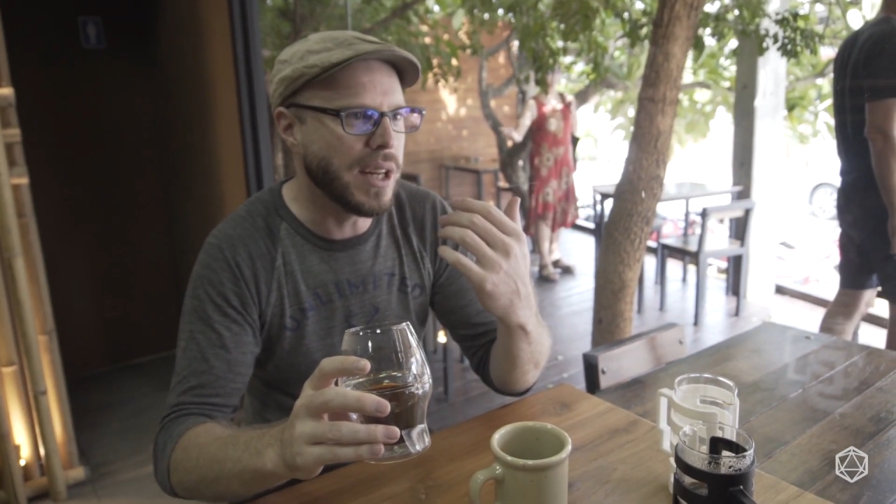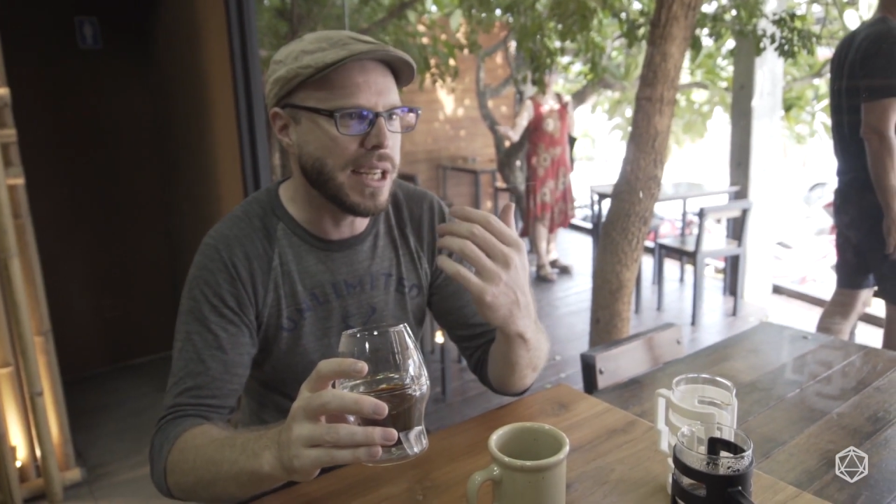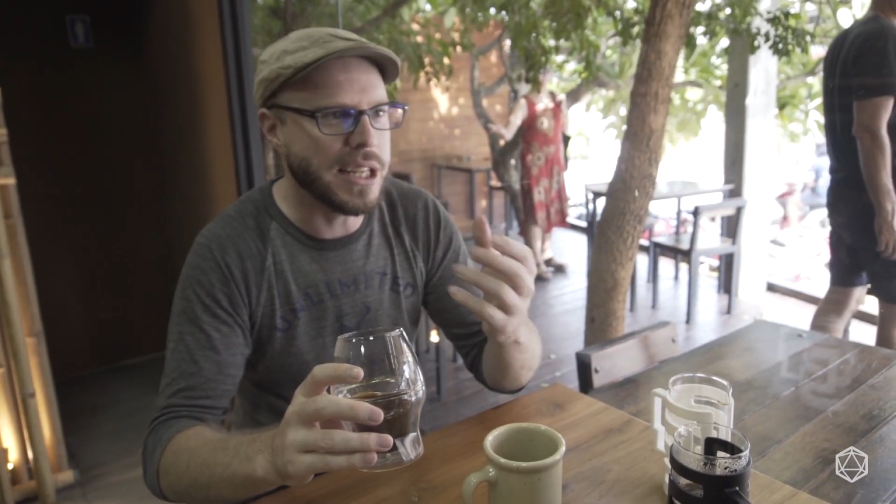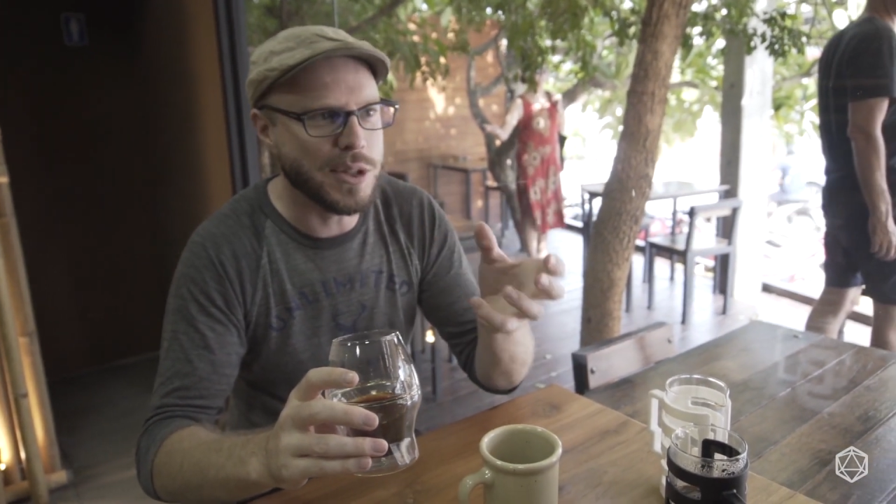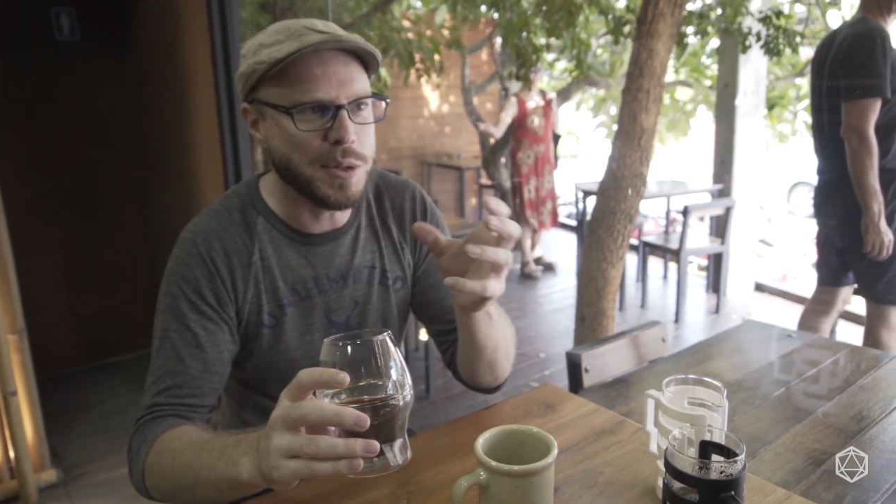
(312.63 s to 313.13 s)

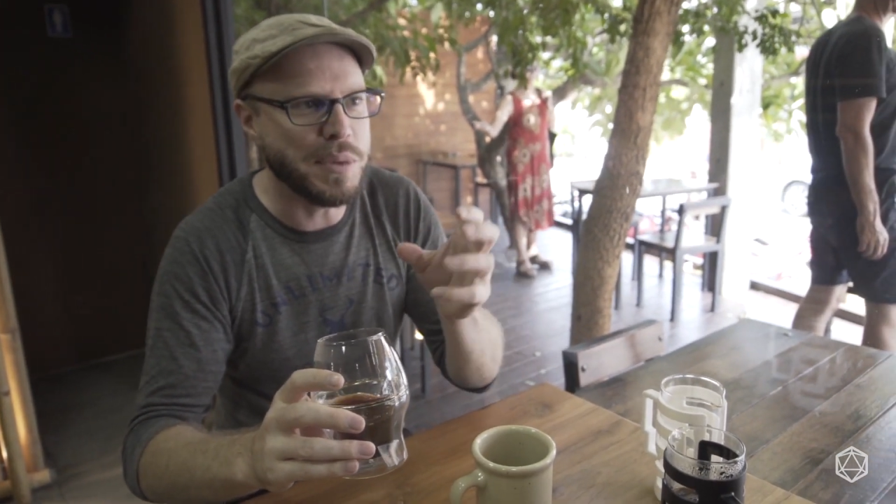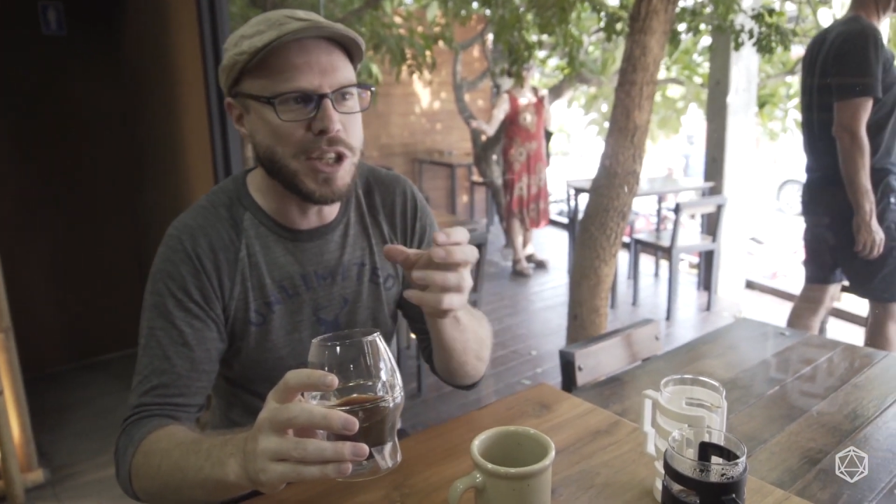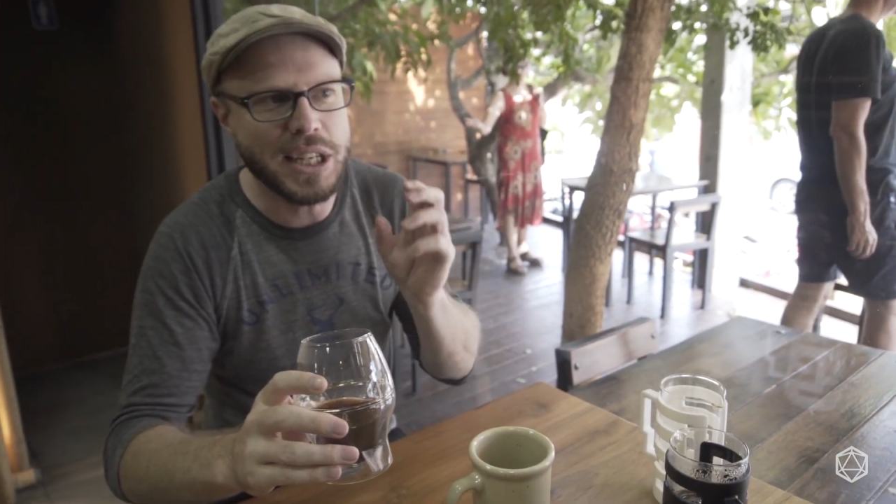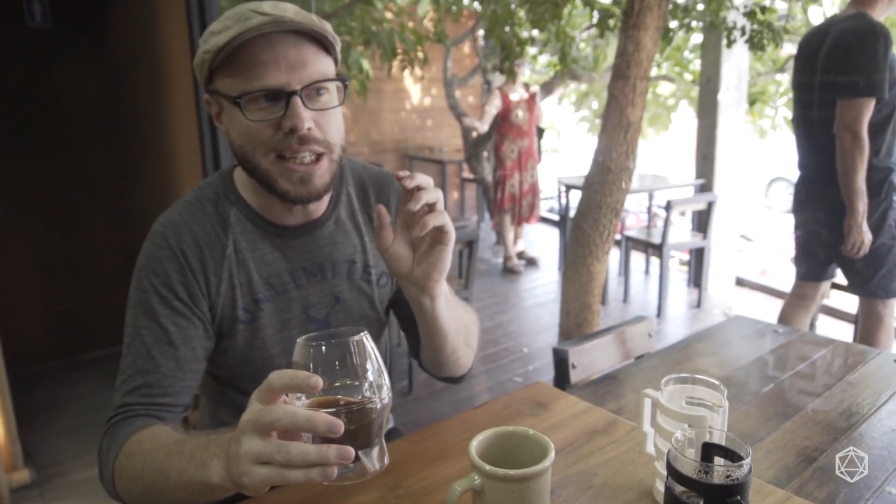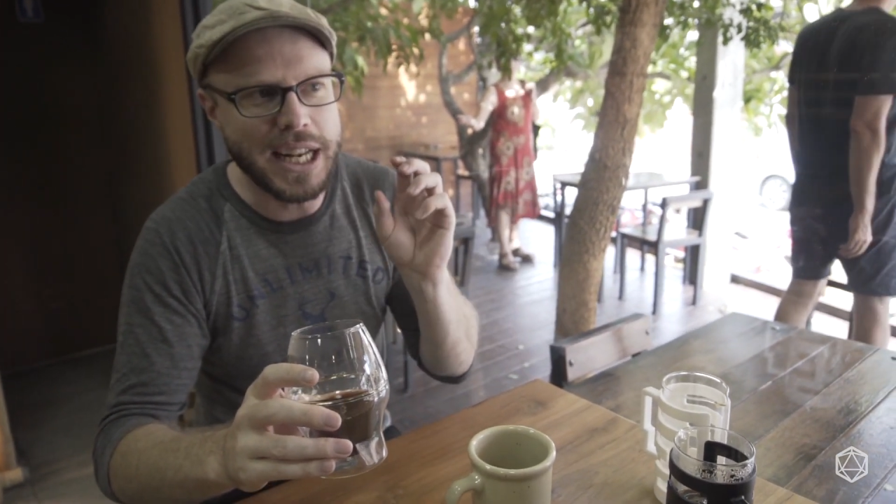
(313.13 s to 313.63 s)
Like as I was
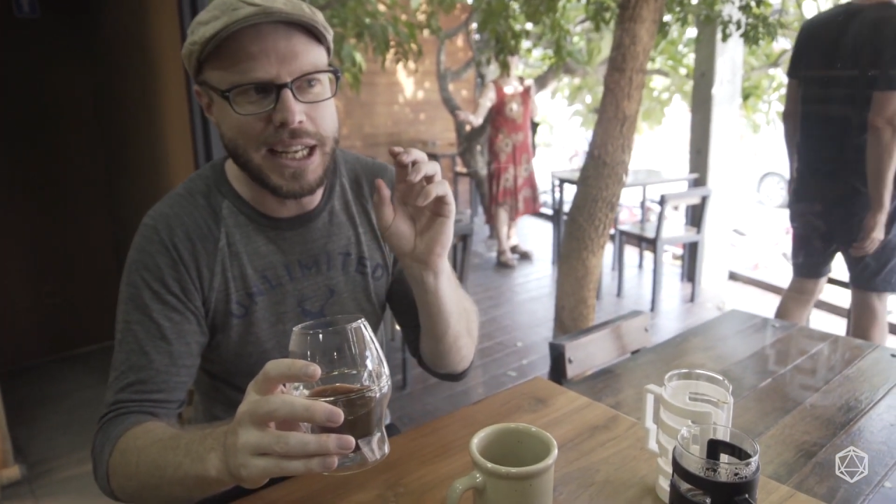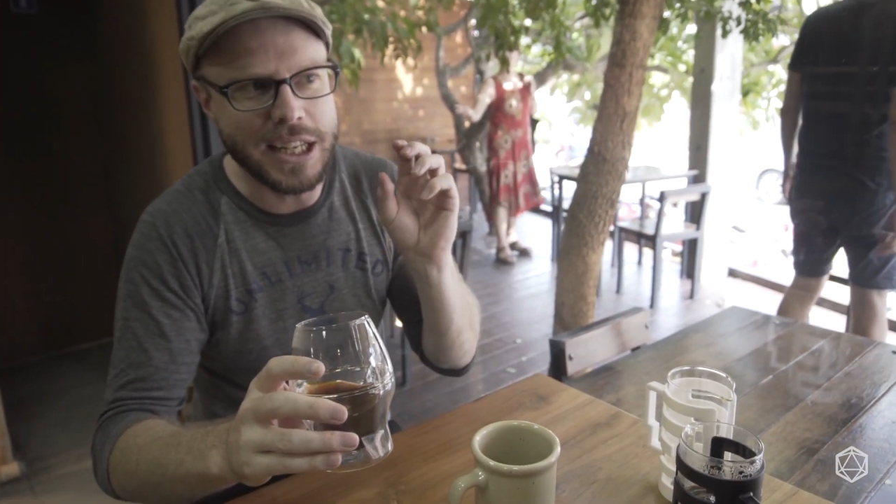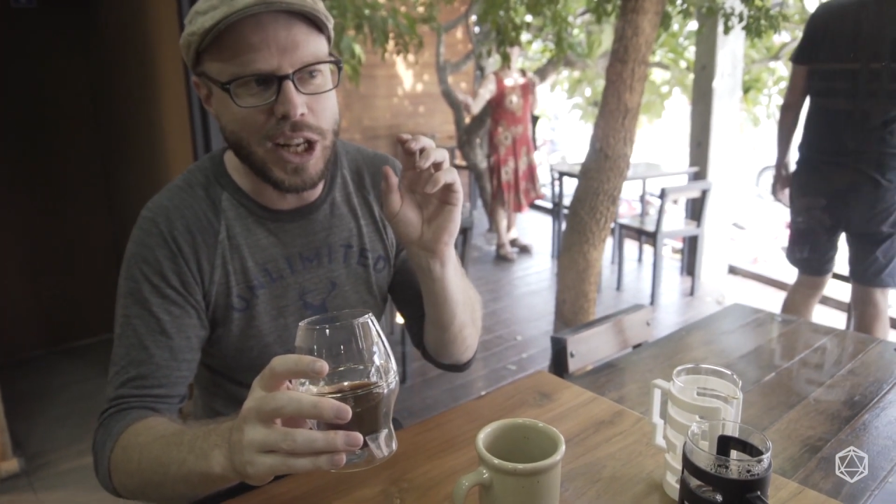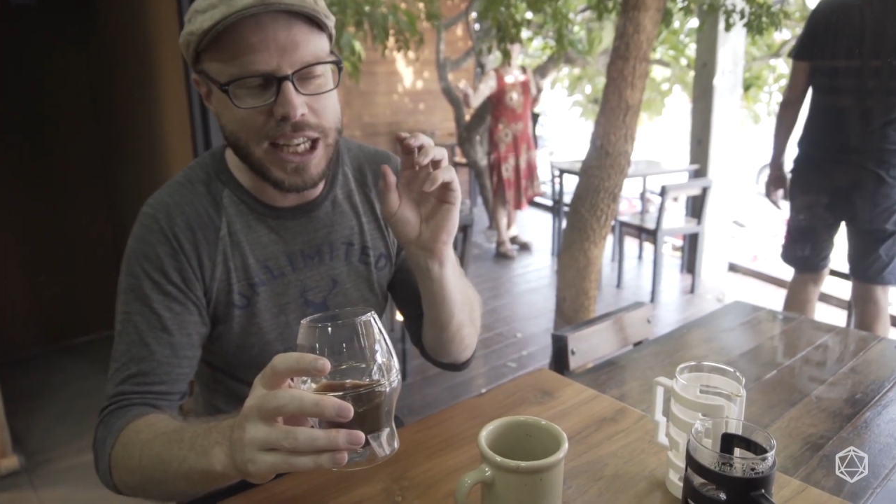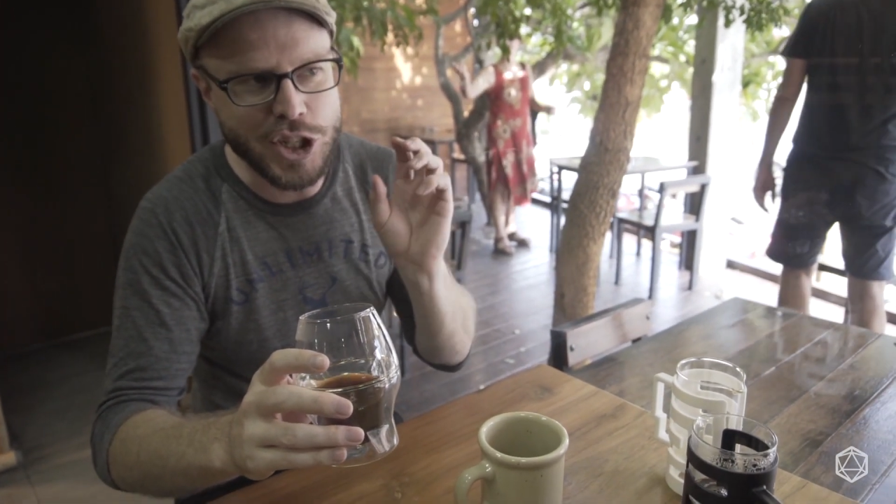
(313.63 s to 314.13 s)
mentioning, it's like
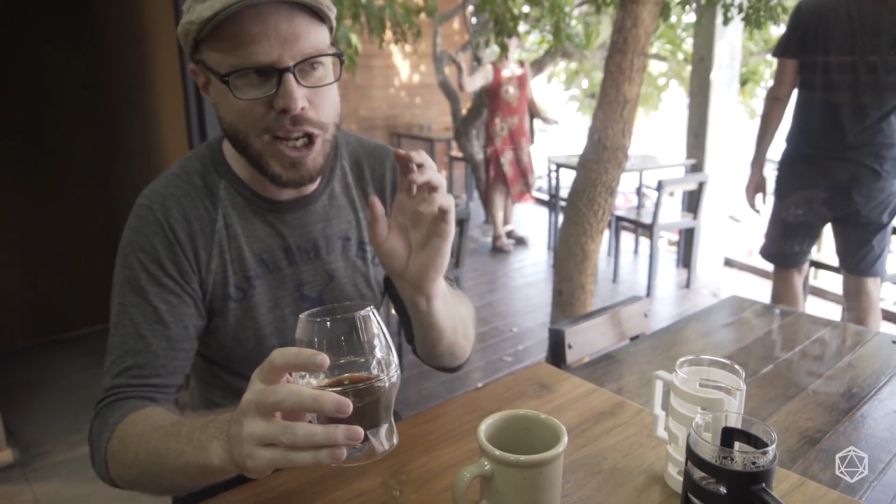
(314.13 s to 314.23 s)
a